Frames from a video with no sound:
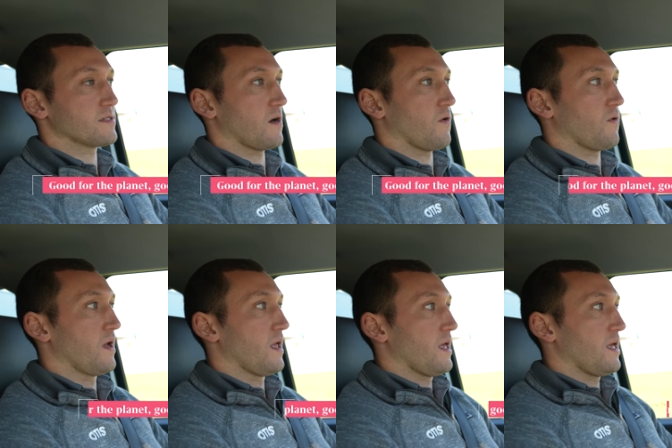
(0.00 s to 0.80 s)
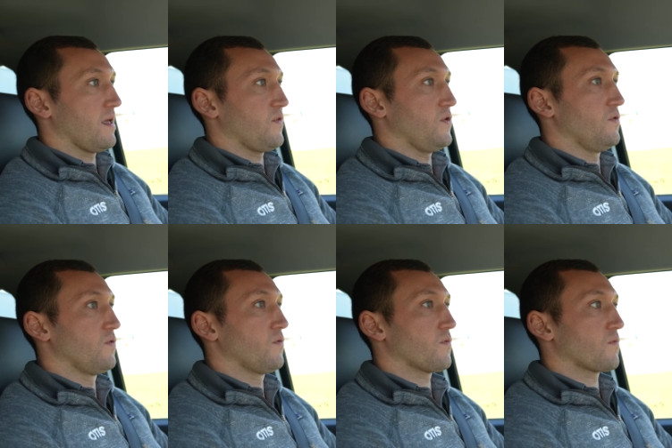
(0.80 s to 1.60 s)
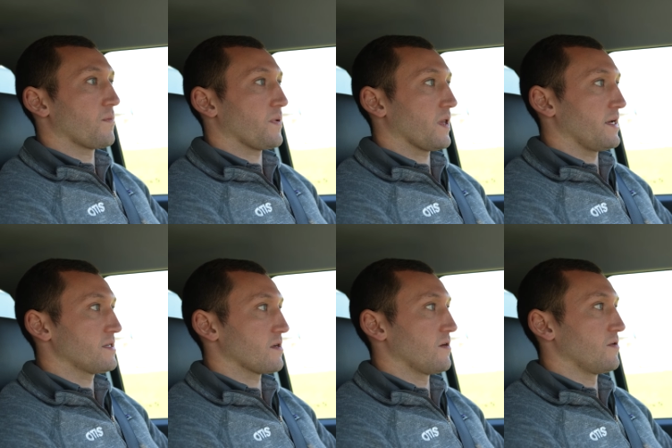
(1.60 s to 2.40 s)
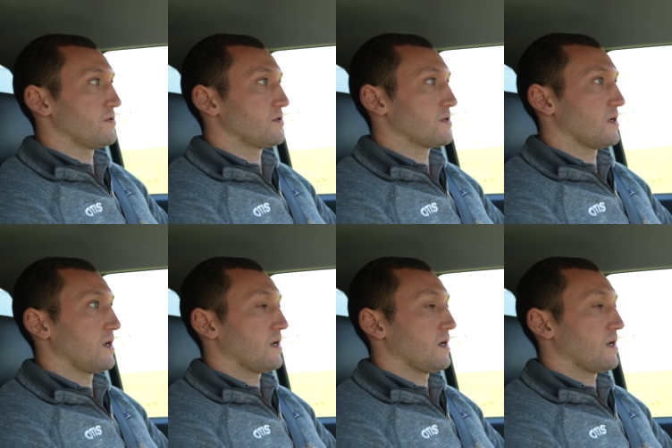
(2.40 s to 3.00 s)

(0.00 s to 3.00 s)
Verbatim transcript: So if you replace those